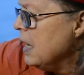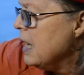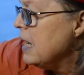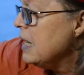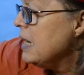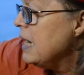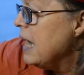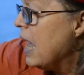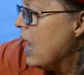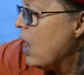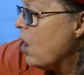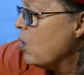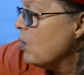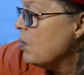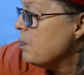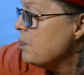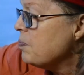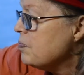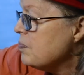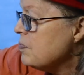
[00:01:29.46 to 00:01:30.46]
Now,
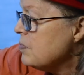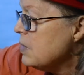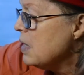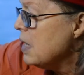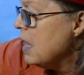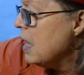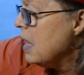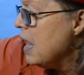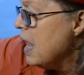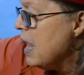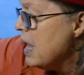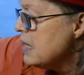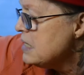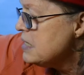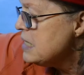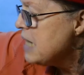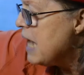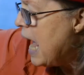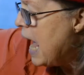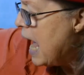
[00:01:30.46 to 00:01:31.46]

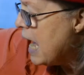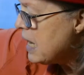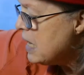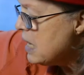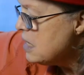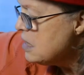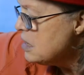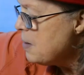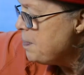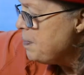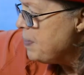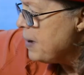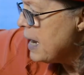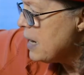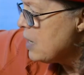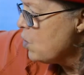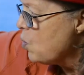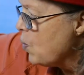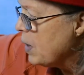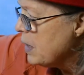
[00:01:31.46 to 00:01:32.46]
Tacky the
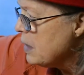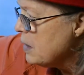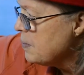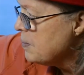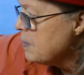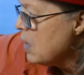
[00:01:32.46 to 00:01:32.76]
Penguin